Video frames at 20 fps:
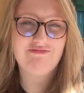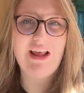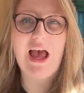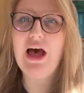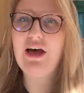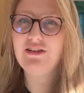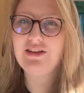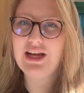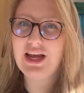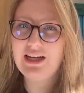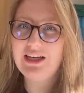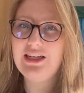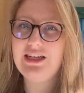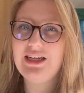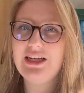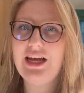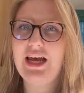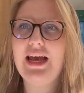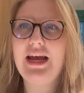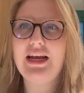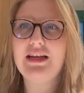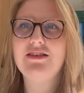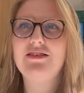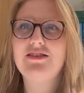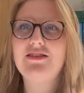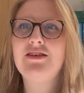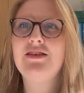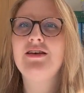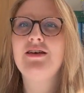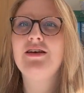Elle Kennedy
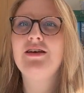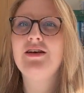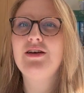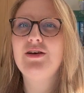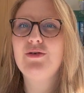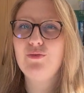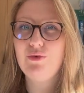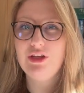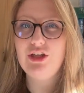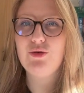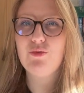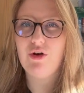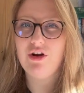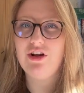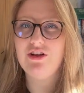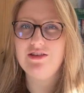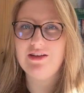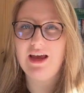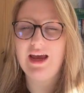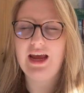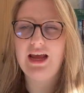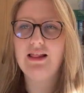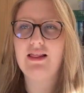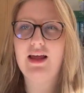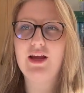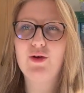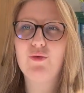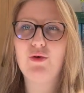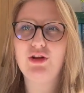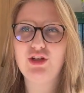hits when you want it to hit.
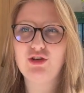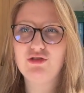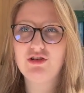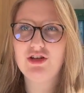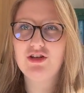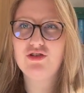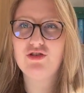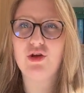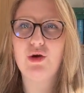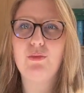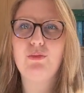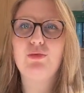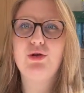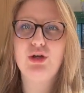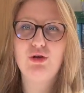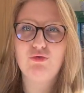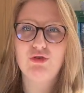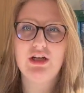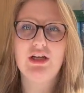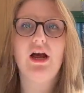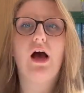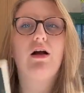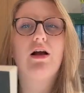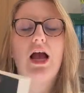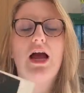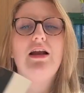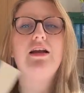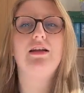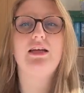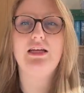Like, when you're in a slump, you read Elle
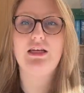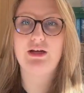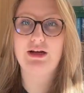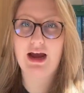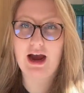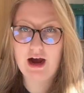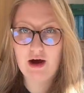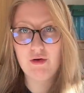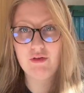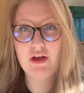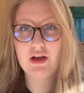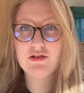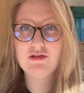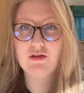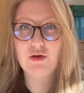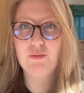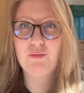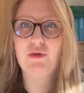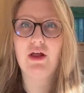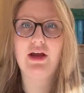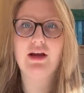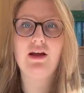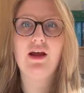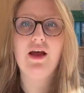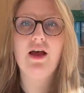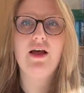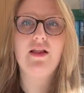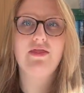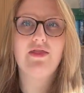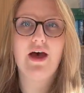Kennedy, you get out of that slump. Like,
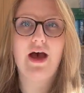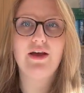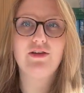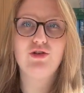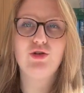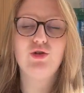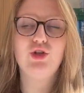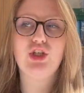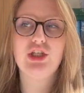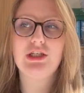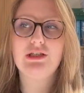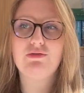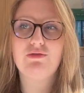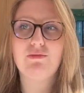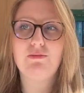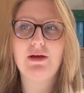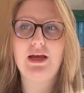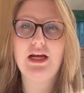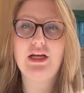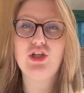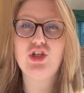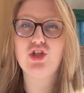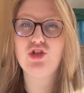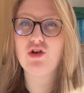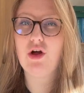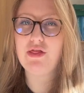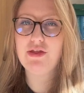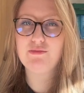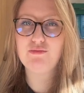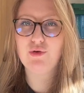that's who she is for me. She's
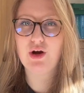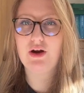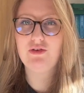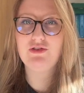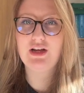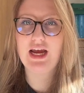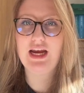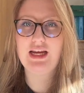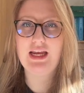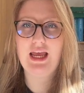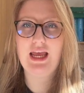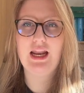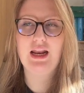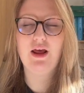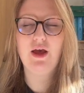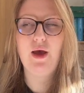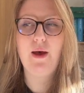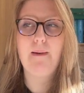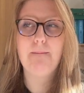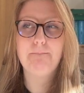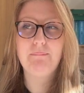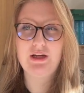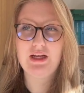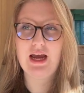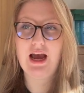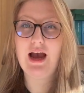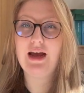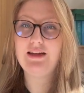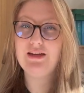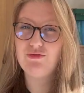nothing breathtaking. But
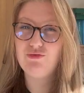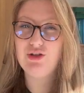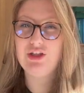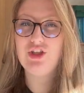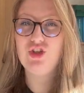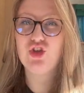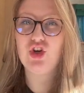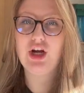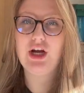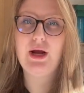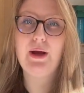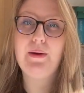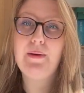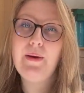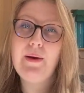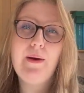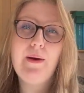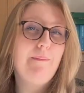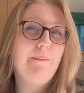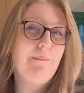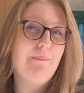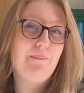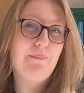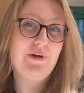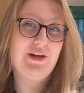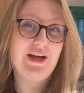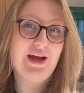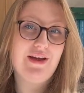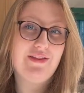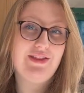yeah, I did really enjoy it.
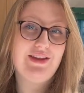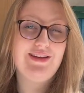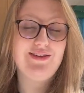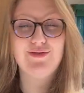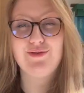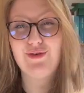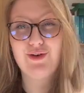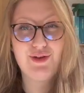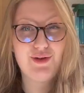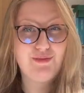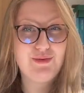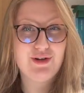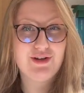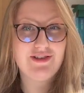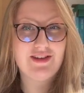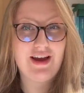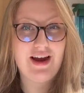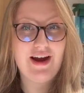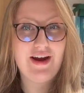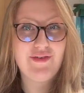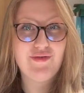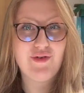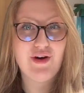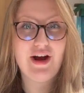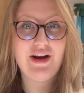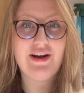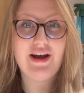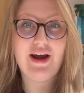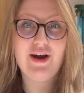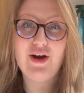But yeah, these were all the books that I've
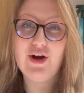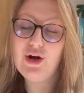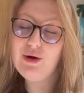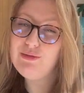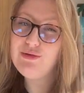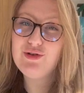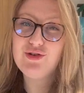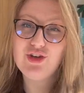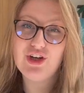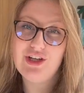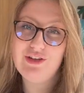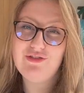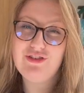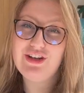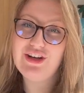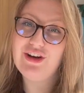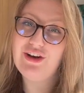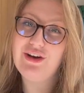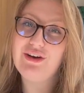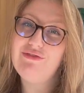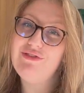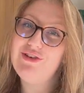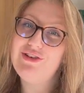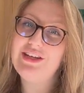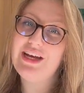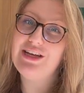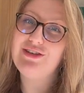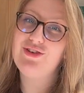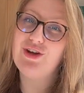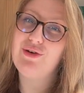read. I hope you enjoyed this video. If you
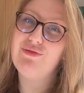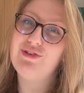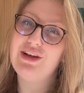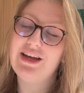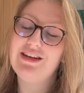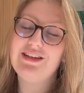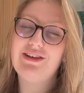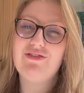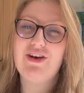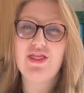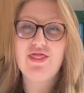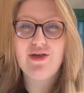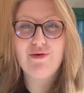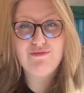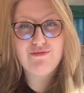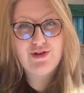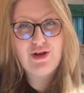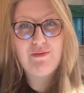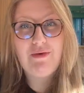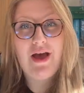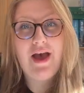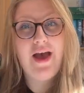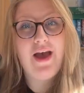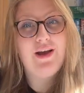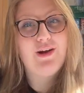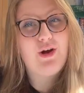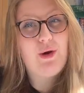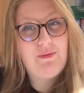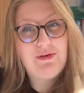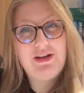did, don't forget to give it a thumbs up.
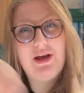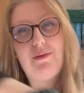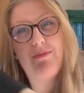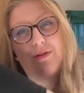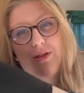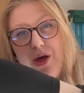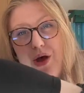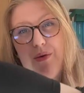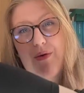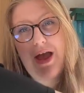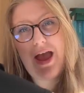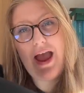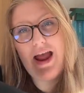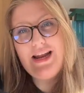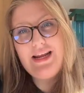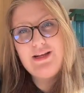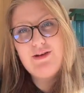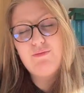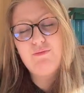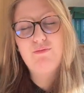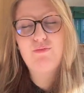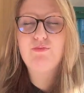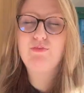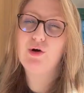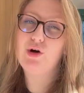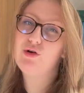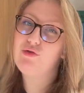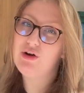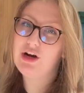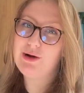Comment down below any
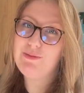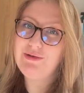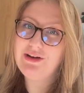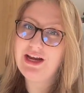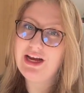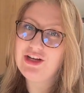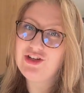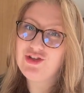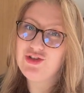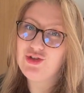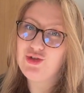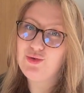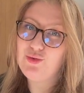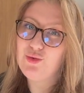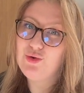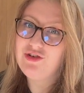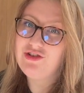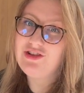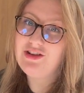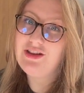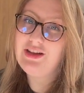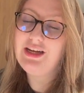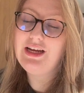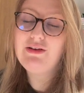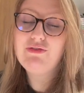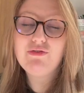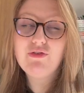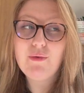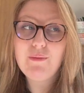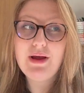book recommendations you want to
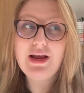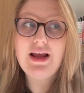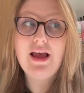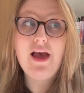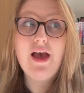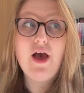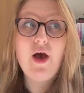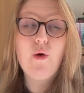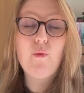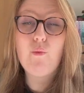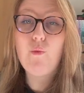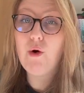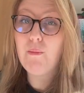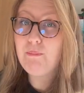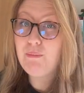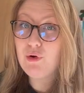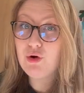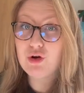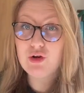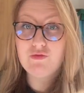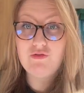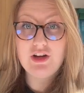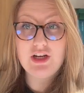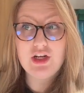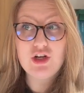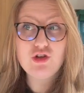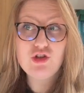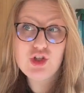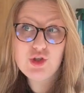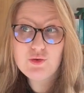leave for me. What book
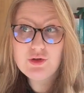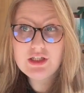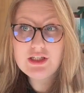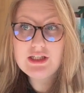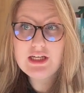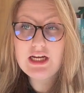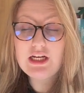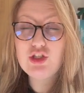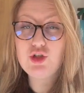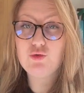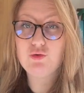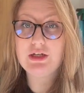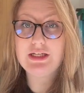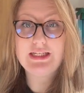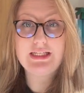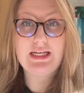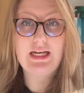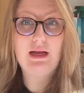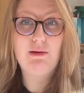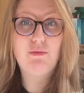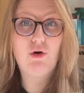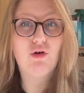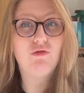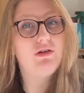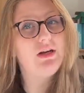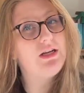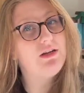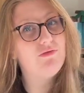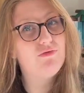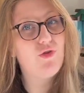videos do you want to see? Do you want to see more
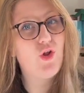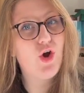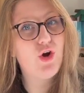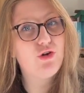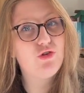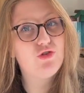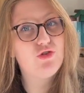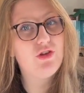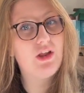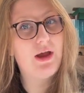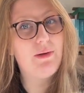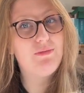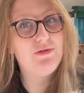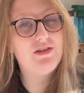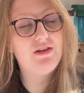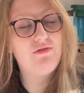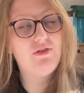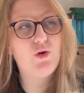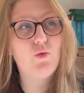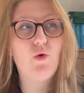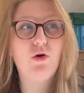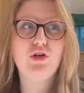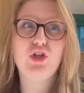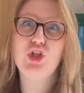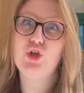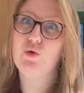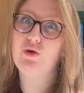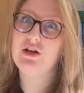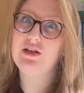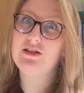reading vlogs, like specific ones? Do
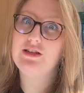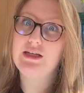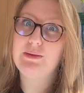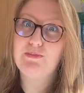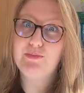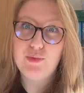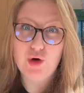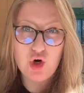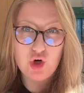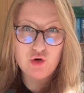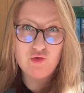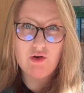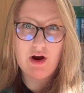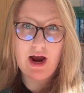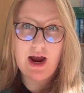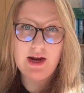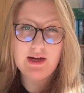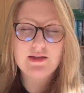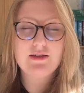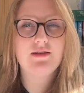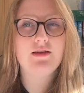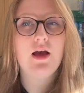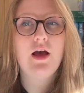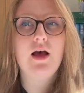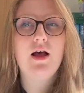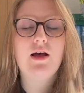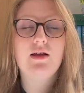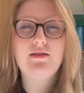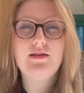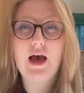you want to see book recs?
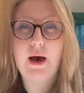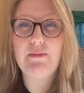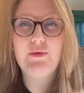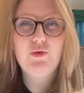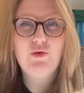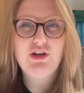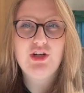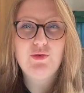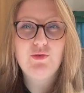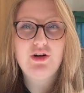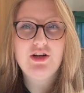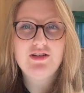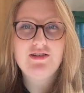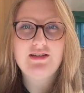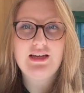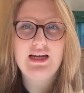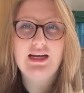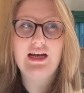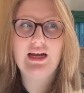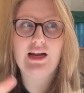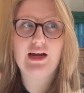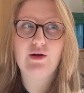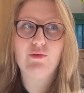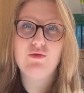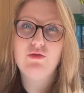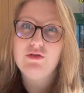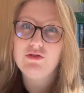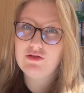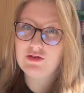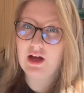Tell me what you want to see and I
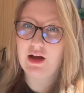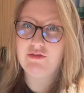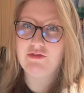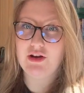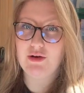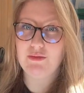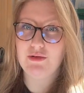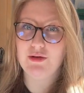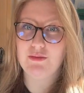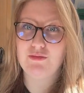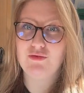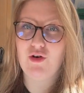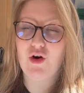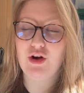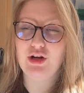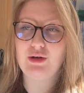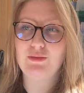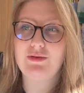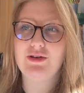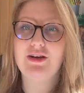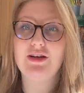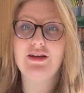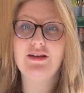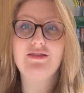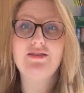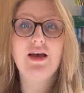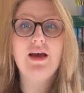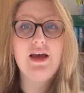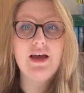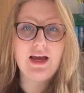will start filming them for you, because
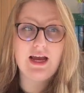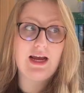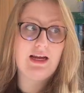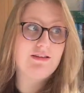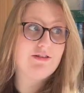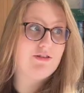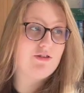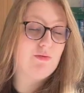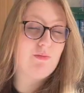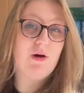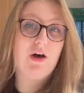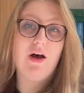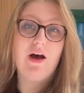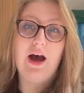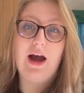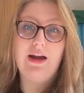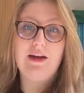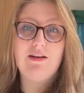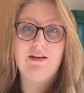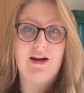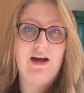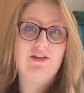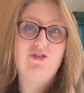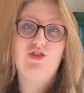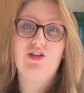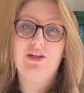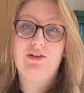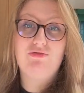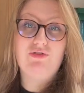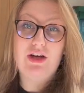it's summer. I can
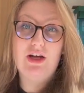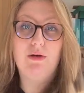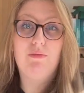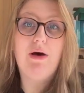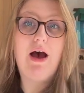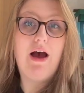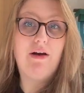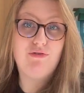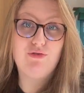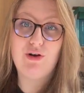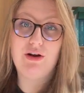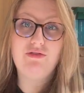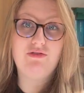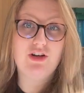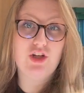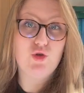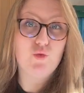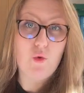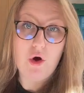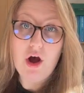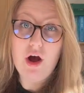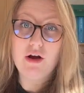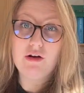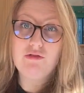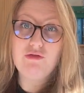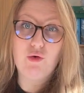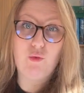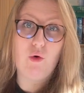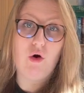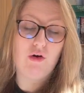actually film after I finish work
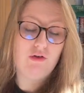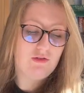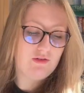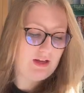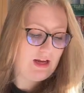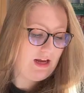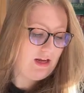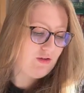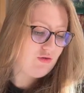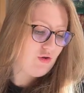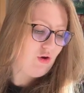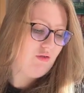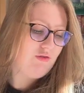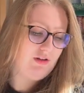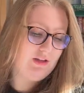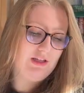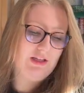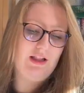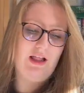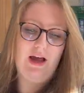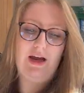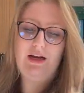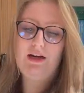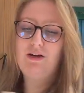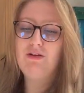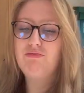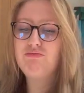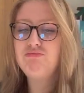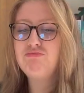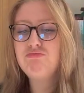for once. It is currently like,
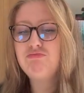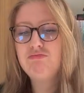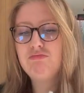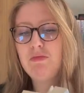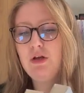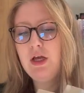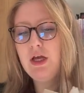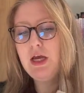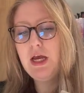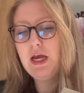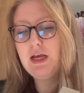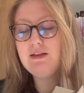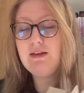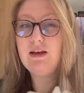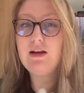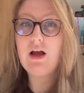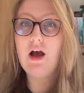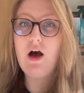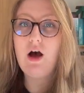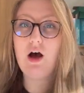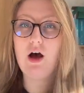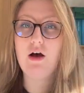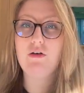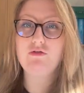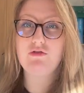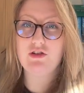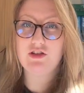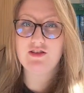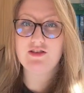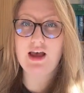it's like
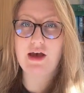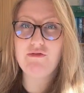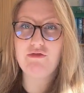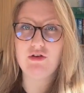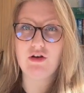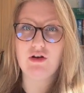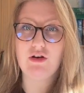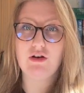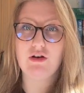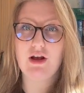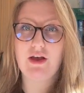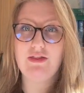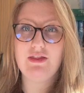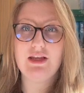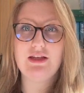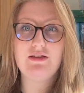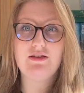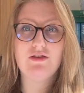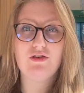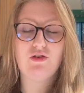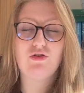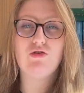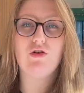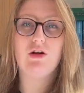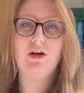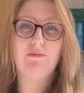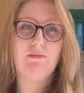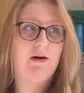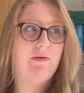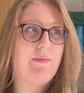7:30 and this is the sun
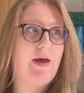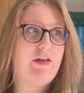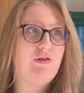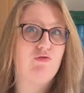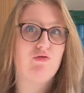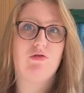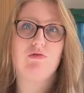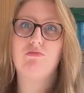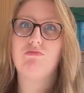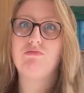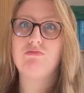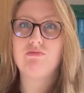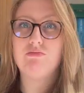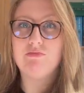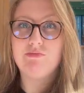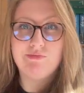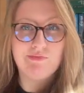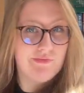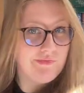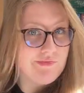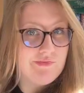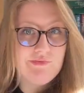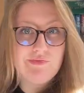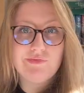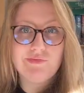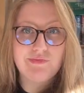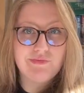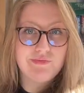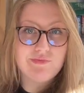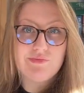in my bedroom.
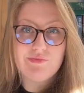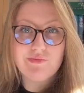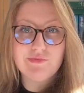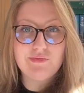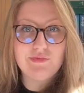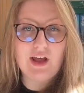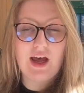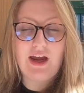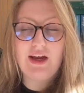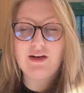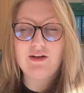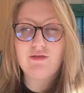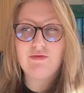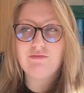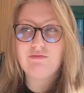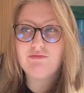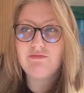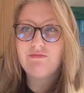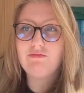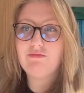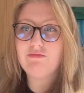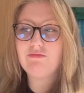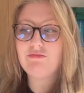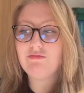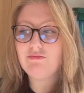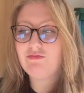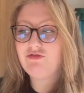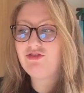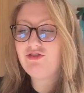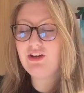Like...
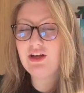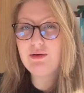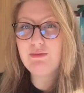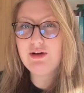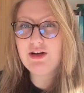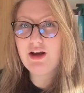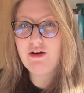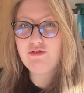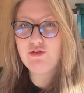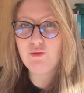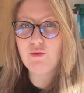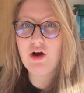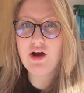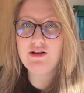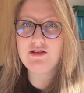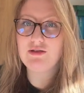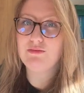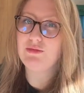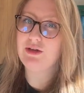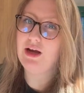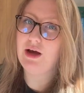filming after work is going to be